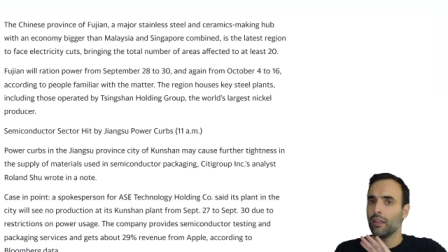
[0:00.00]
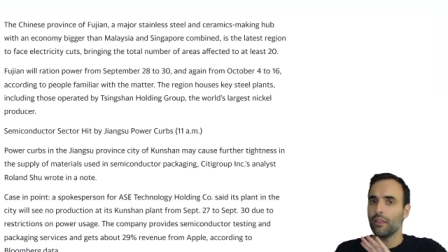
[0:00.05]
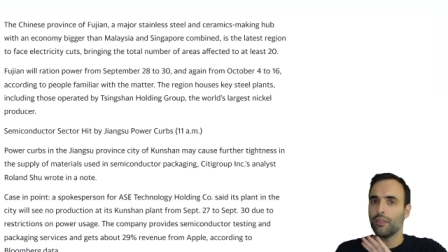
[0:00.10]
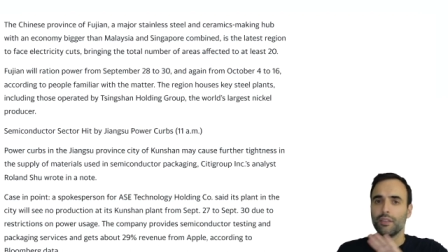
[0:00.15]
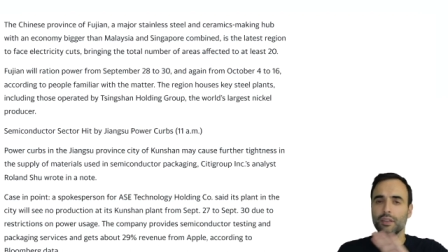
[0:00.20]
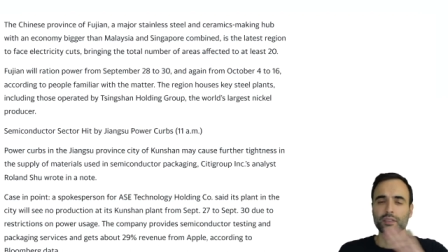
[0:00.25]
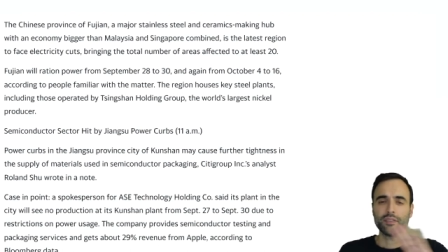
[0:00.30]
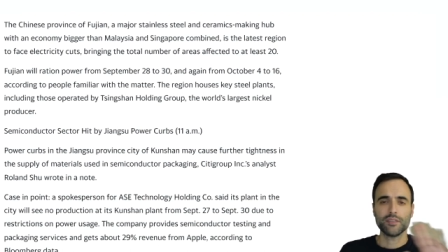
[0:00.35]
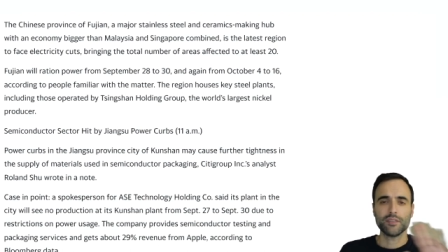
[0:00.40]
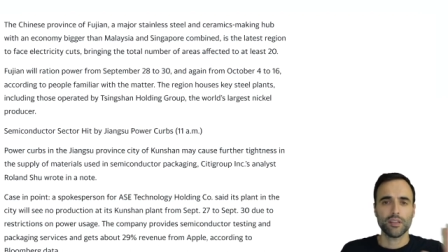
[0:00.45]

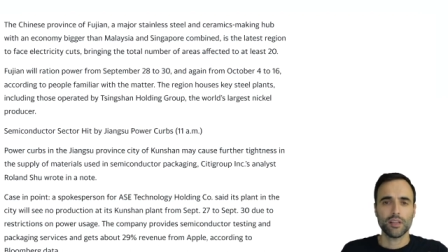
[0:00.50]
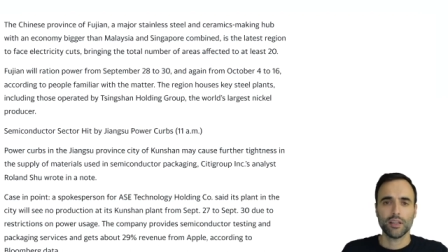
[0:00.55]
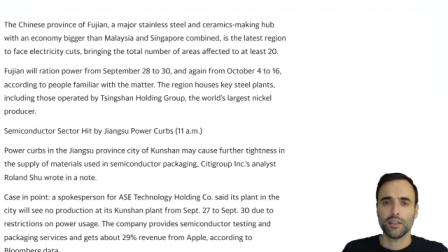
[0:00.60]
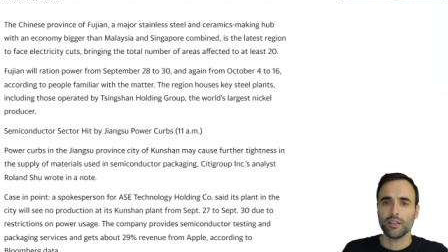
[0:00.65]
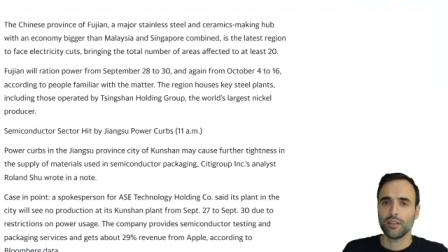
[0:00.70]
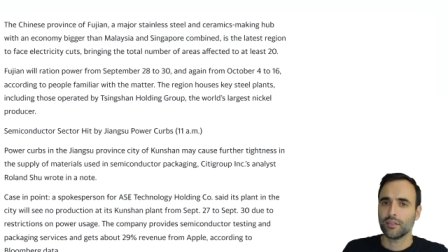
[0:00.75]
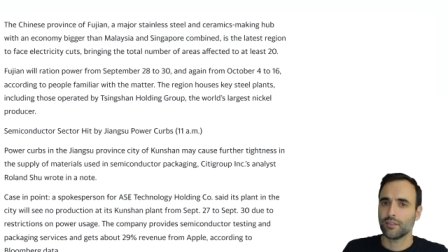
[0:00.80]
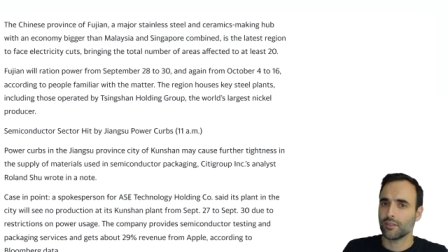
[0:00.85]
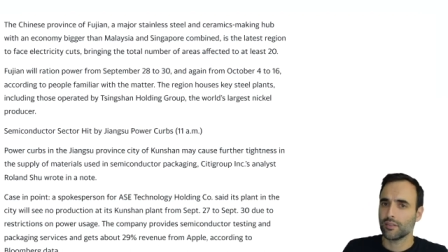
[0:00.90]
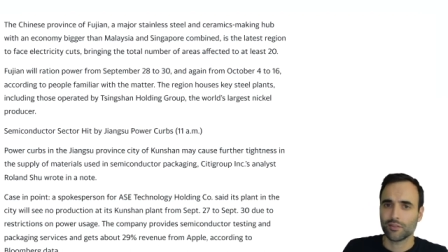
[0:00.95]
this
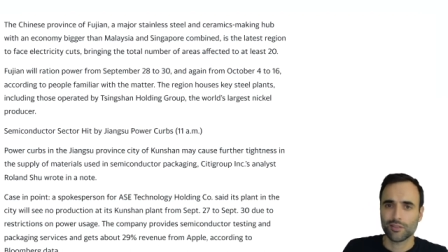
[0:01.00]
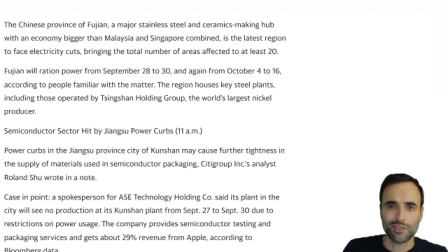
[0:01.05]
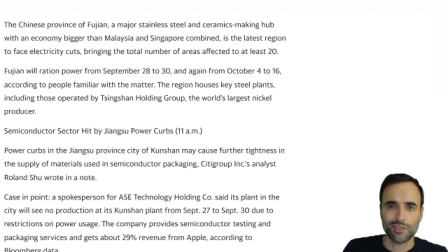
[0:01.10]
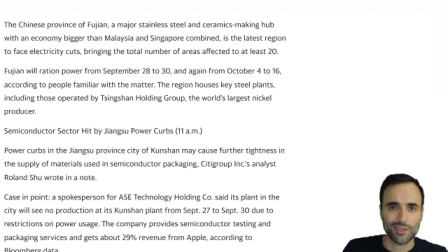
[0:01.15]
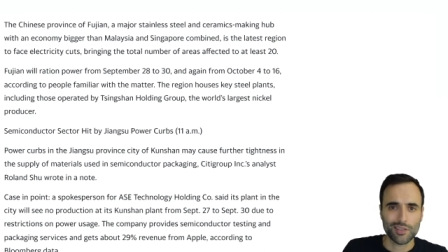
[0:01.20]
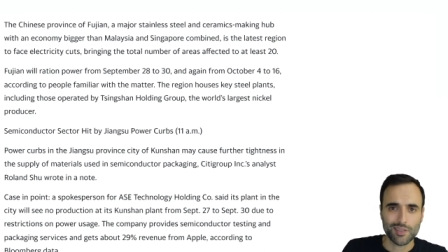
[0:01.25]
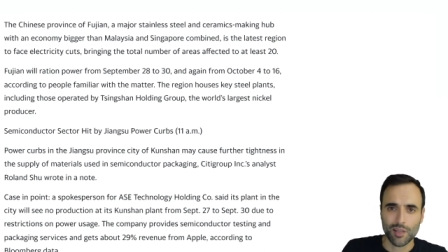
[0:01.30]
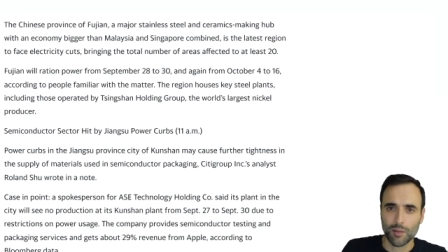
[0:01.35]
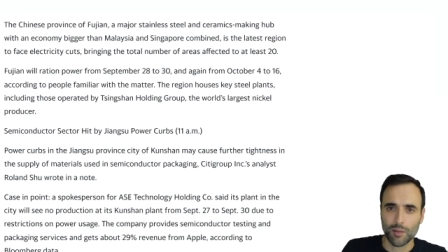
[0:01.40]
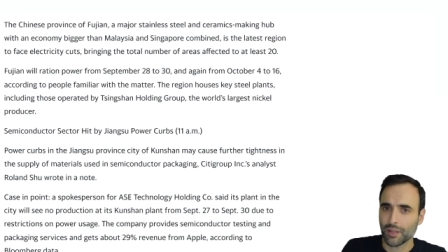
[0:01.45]
is
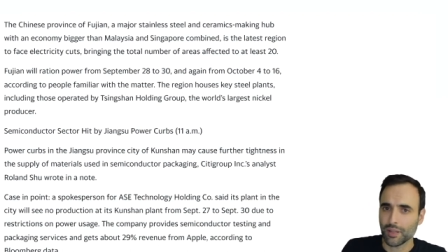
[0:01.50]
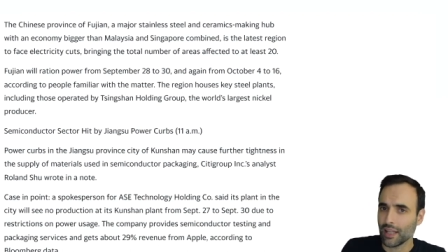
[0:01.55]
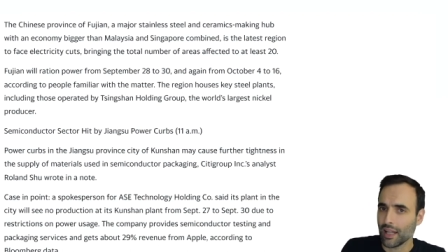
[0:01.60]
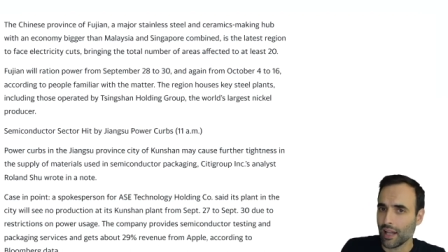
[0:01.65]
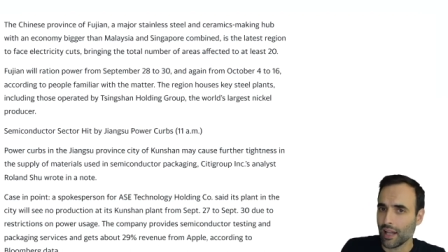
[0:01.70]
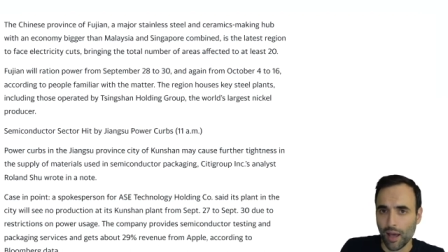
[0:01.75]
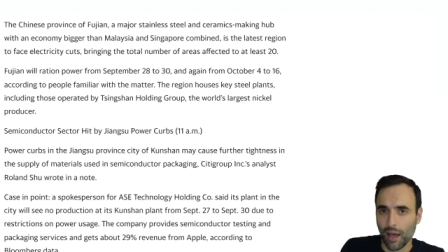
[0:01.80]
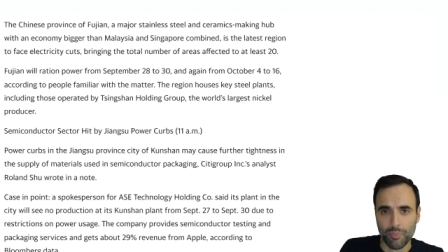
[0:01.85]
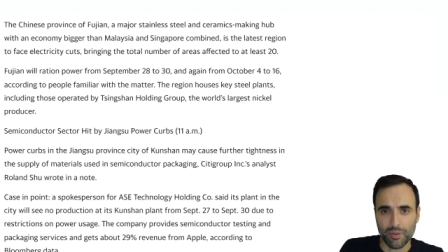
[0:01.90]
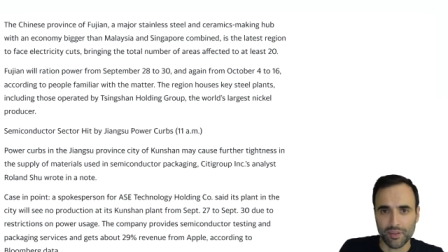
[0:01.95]
just something
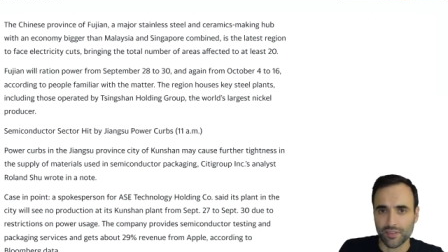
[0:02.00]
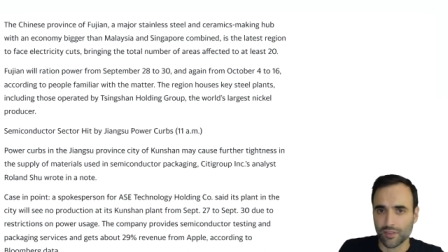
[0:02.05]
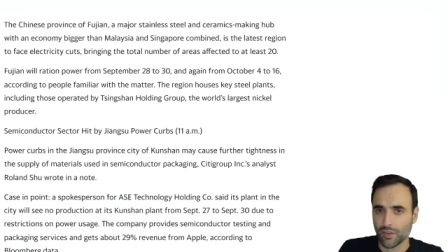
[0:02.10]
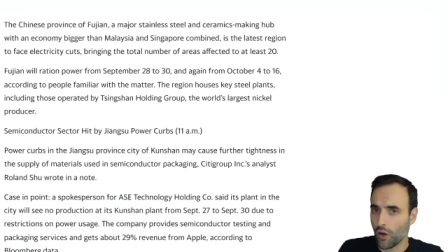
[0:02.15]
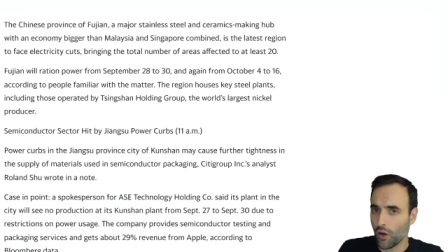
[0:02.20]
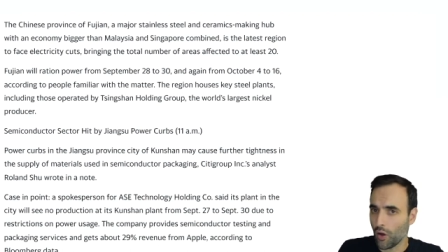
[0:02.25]
that happens